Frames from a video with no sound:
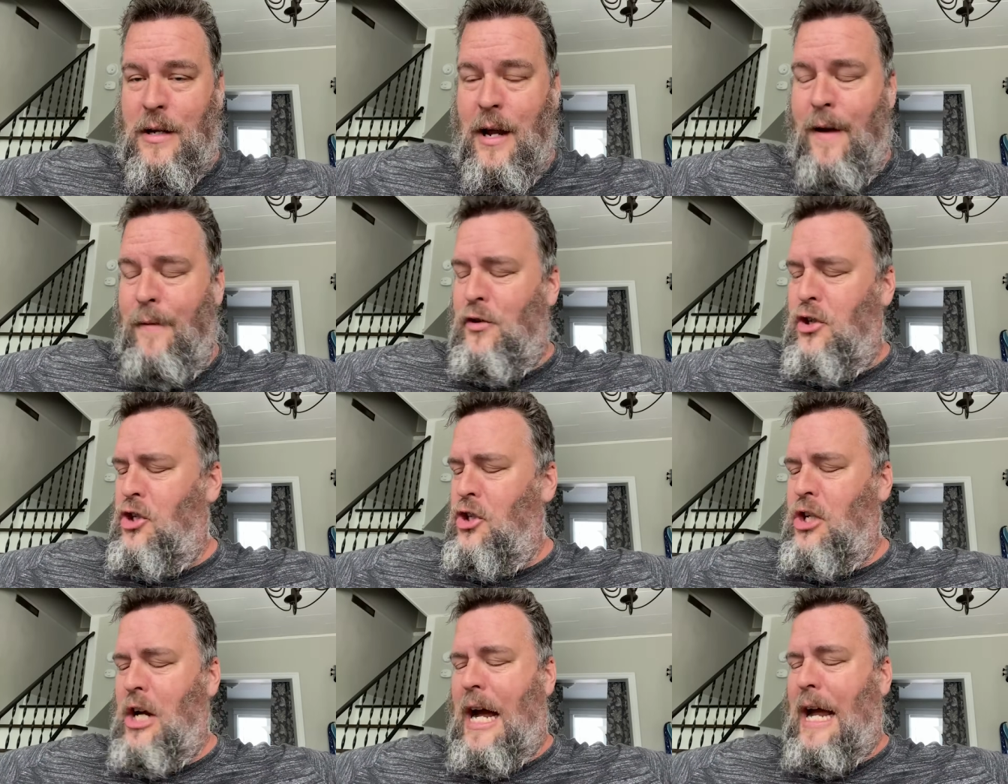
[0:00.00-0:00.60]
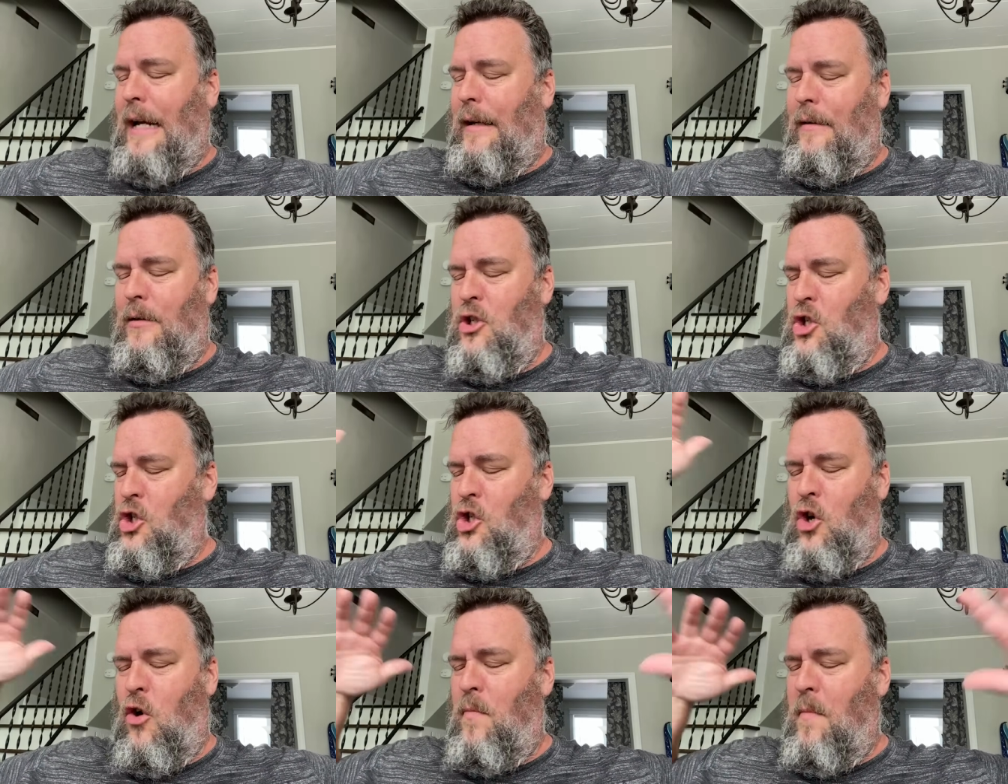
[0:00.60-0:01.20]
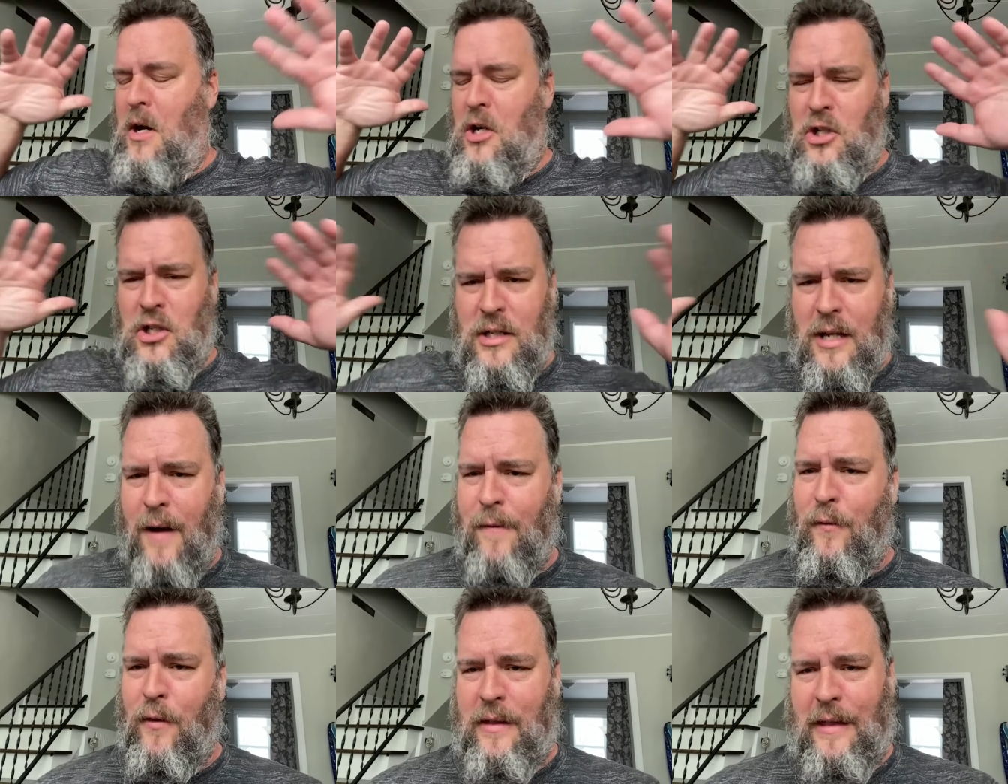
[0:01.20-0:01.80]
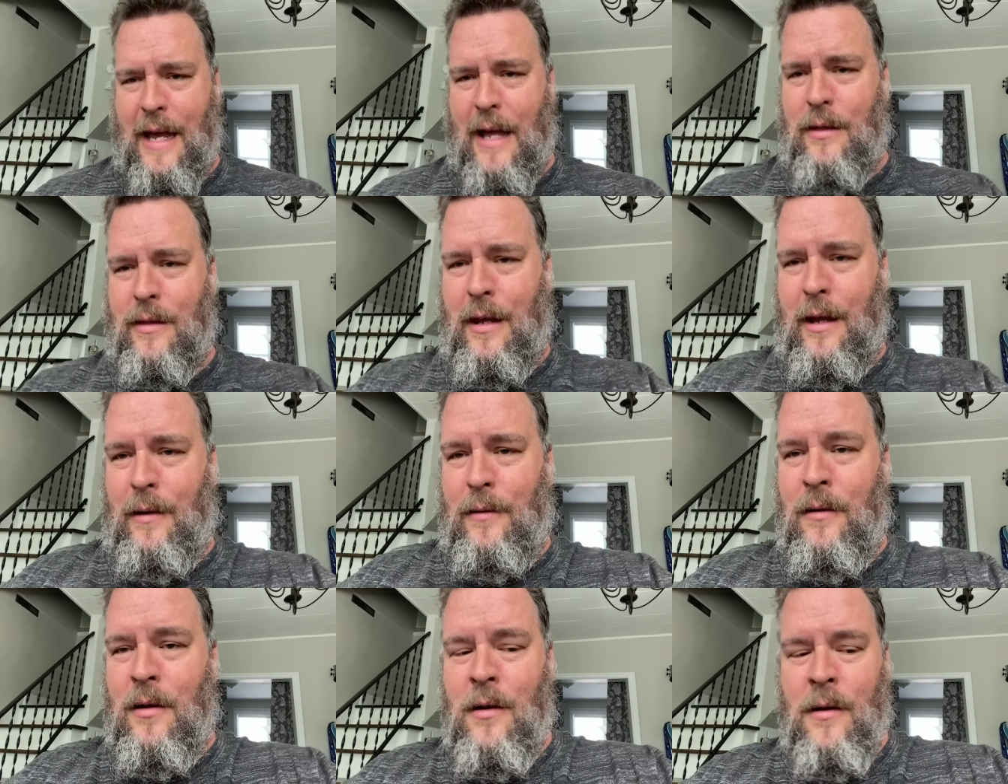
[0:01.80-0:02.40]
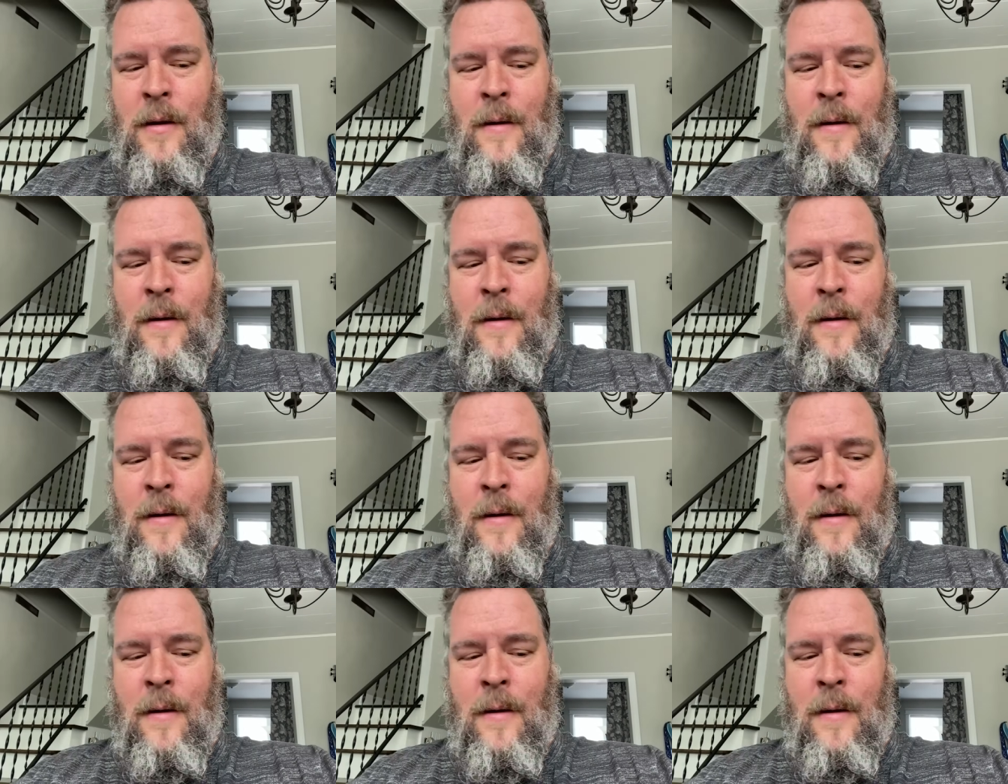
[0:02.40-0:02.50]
I've shot so much stuff with that thing.